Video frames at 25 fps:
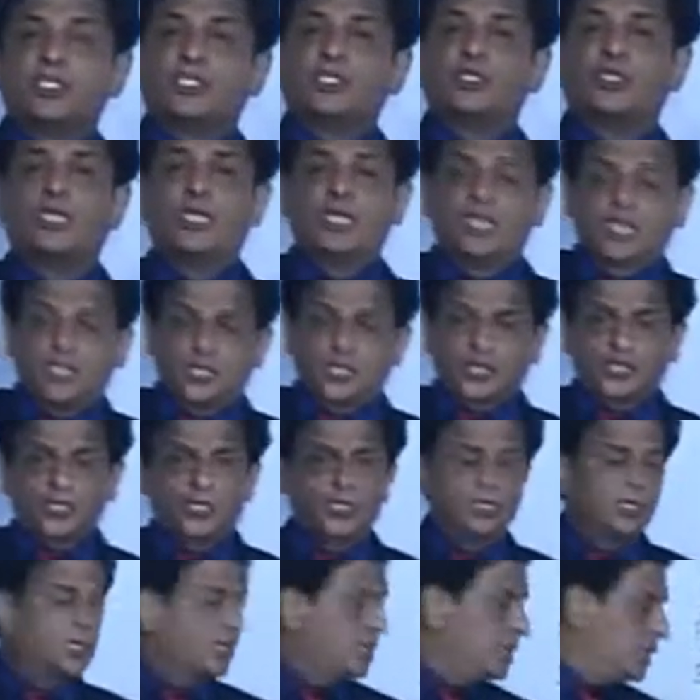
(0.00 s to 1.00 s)
English to English.
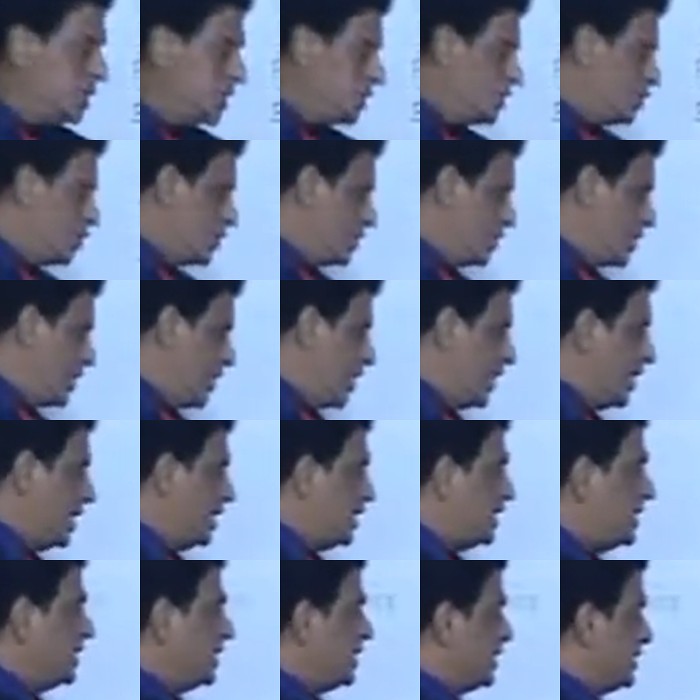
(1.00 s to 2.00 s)
So
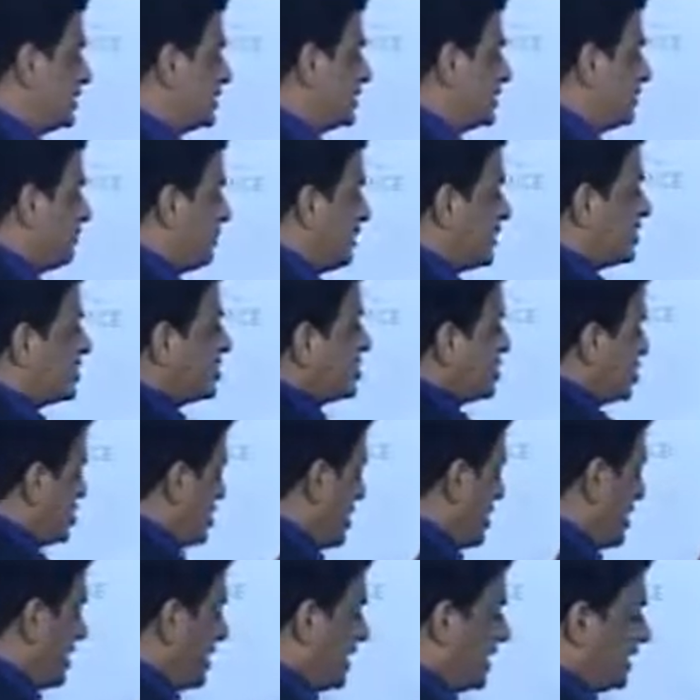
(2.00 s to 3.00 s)
here is the best in
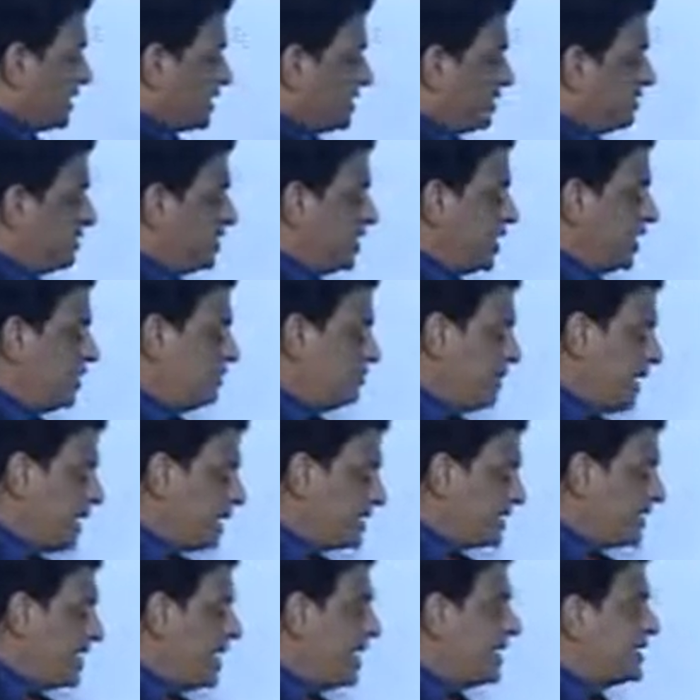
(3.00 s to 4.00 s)
Chennai, as our
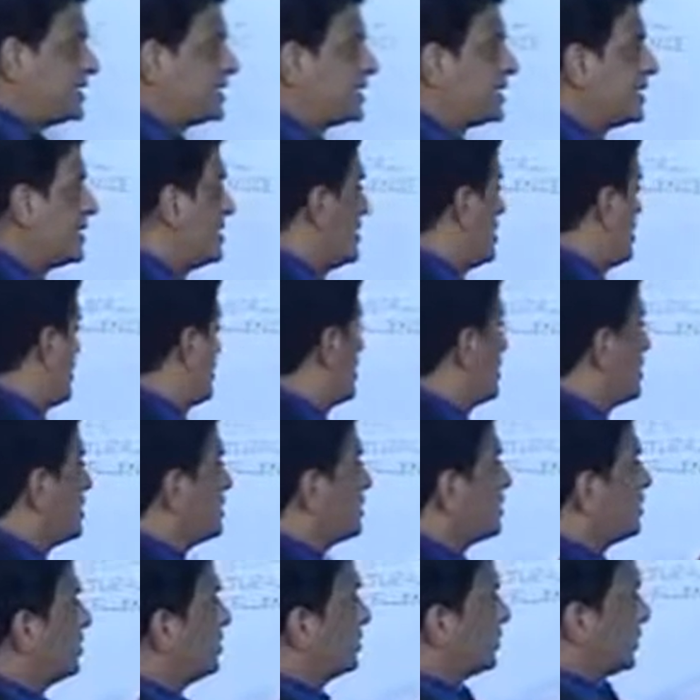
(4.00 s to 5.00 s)
trademark says.
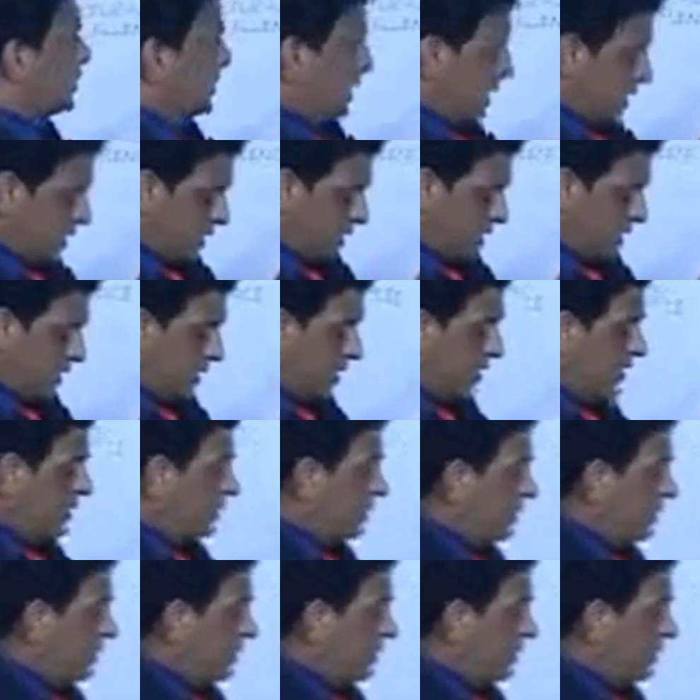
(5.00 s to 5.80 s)
So here,